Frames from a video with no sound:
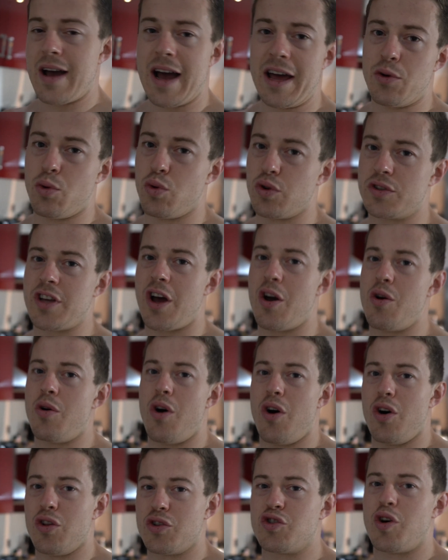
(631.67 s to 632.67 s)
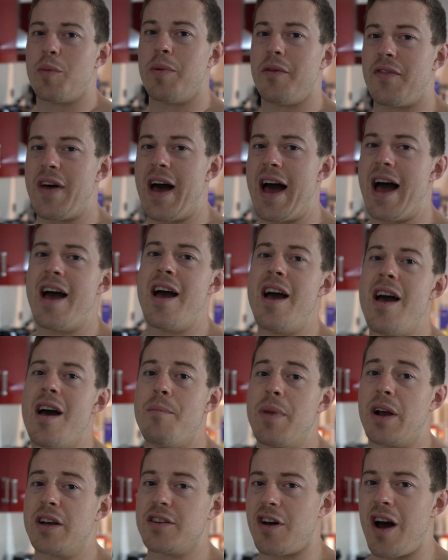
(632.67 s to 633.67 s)
And also, on top of
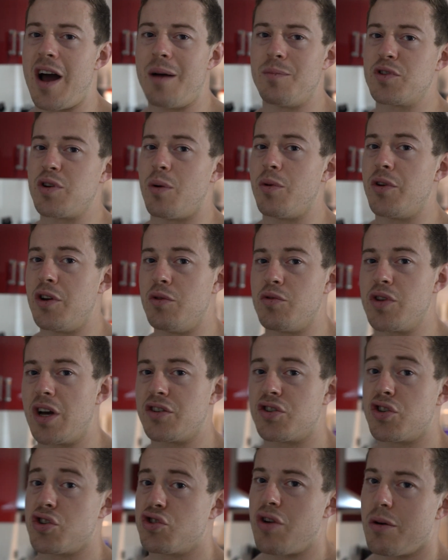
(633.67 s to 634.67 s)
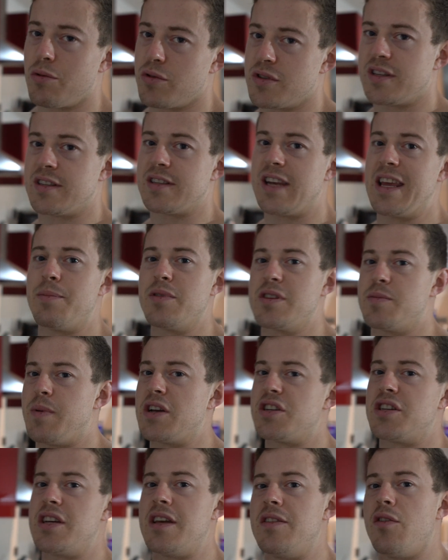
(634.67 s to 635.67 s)
that, because I am someone who does struggle to sleep,
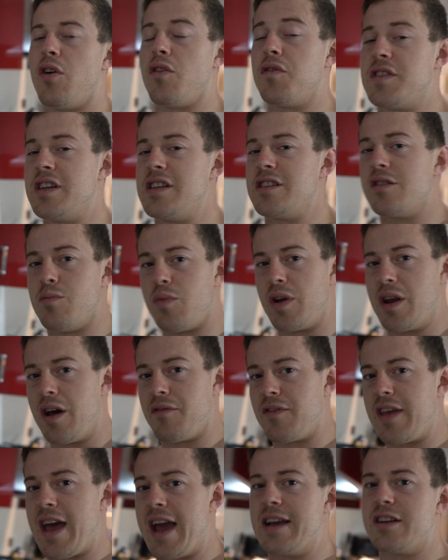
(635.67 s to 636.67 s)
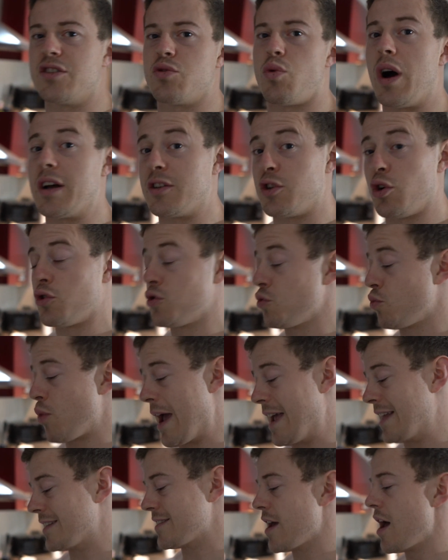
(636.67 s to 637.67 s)
especially in the off season when I've gained quite a lot of
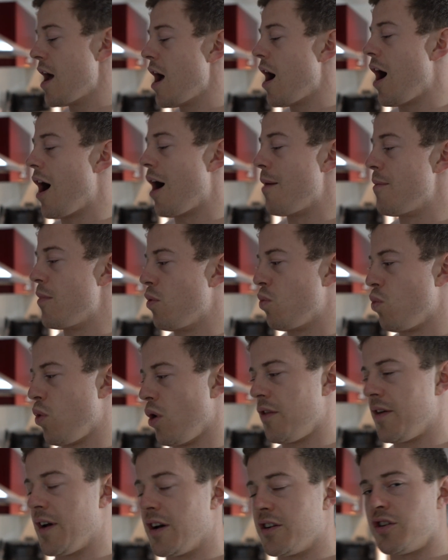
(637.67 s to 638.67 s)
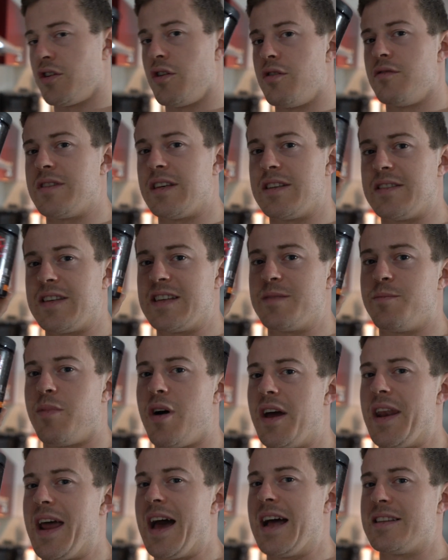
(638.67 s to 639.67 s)
weight, one thing I do use is this
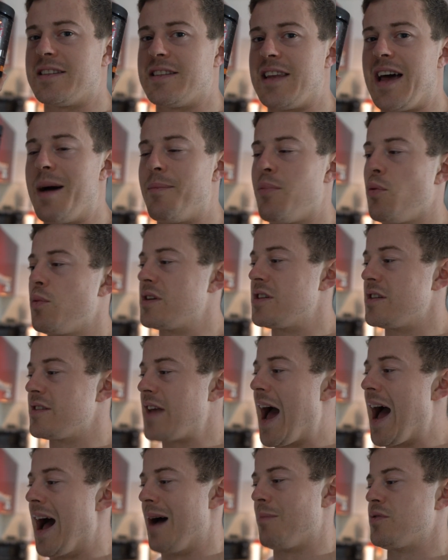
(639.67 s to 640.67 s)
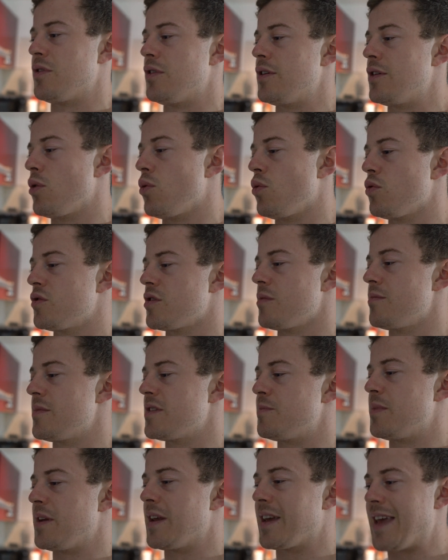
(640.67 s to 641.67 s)
by Enhance Lab, which is absolutely awesome.
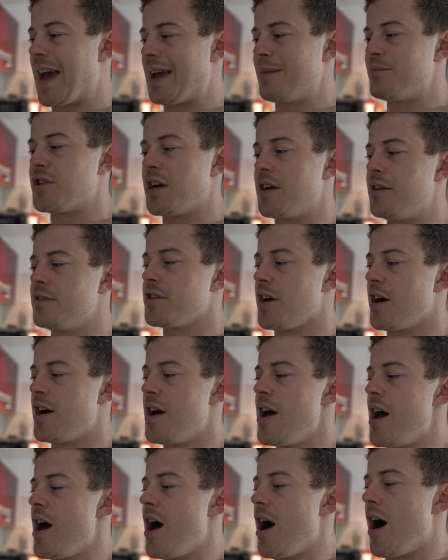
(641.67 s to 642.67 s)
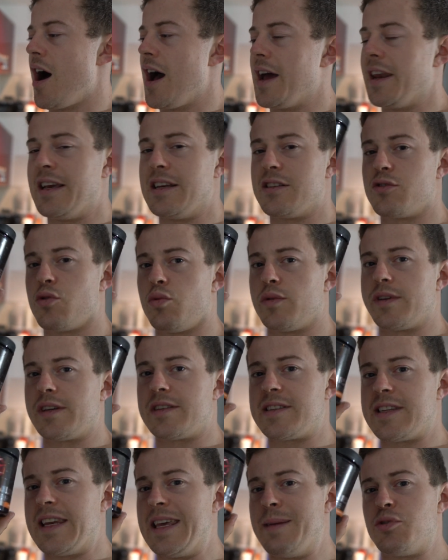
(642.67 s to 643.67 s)
It's been a game changer, and it is called
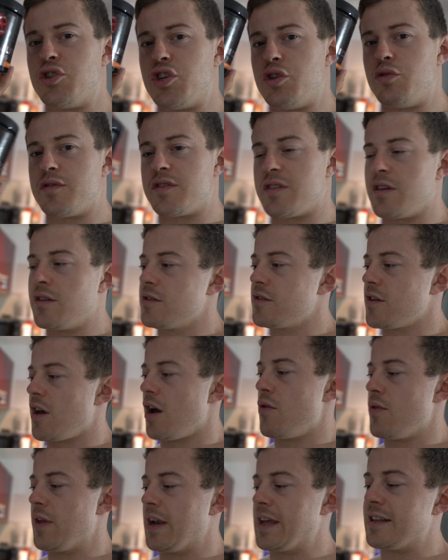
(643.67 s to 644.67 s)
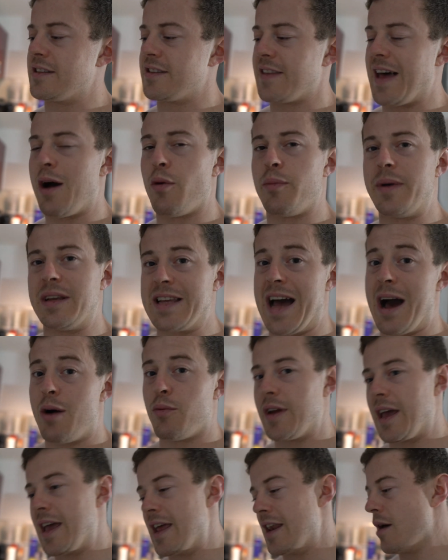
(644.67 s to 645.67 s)
Sleep Juice. So the link to that will be
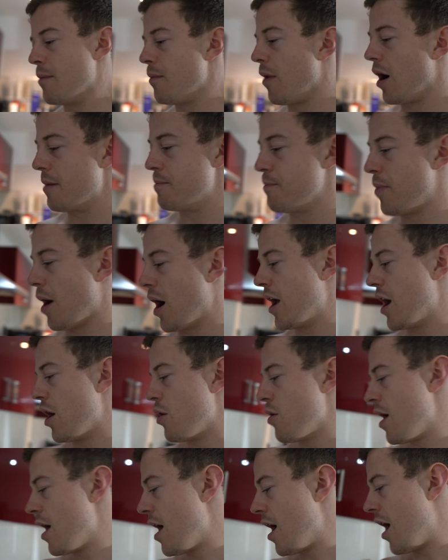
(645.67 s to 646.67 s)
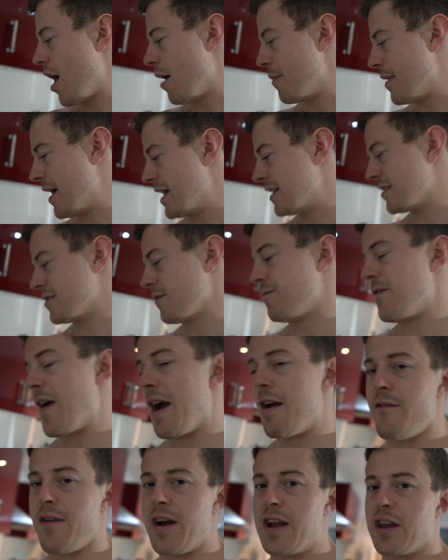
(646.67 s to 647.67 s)
down in my bio. It is
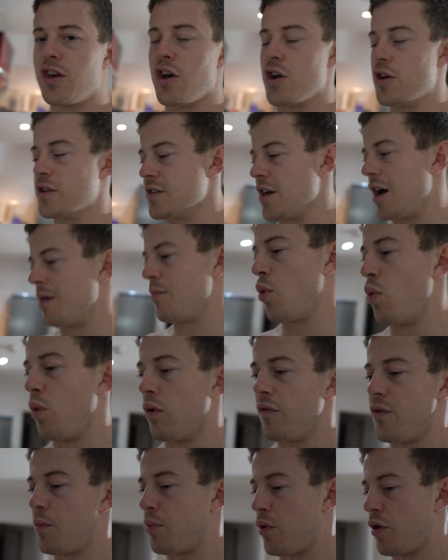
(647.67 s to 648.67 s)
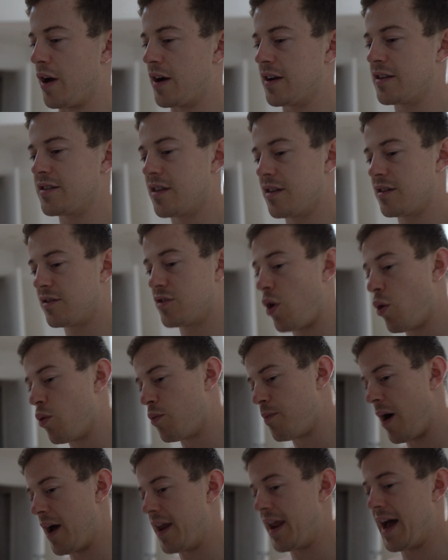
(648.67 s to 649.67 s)
very, very good. All of the products
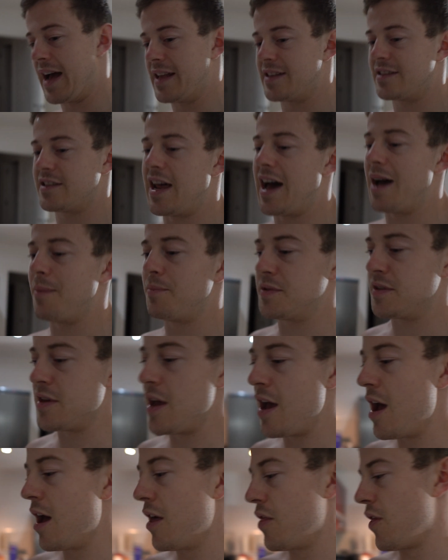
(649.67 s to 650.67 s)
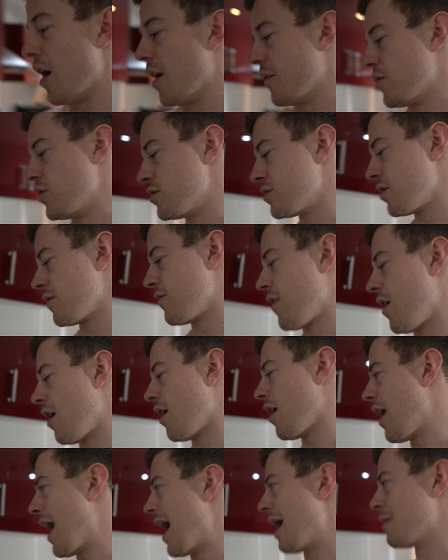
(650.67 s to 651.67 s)
sold by Enhance Labs that I've used so
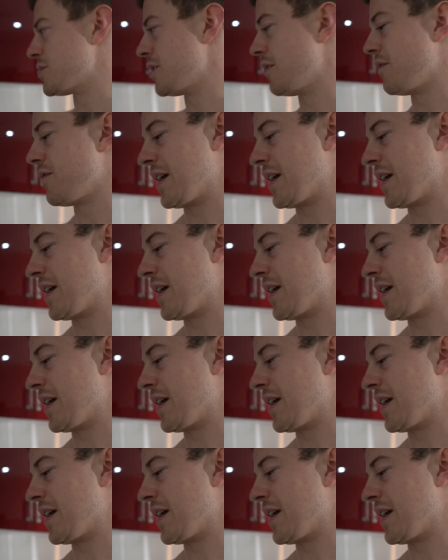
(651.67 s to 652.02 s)
far are absolutely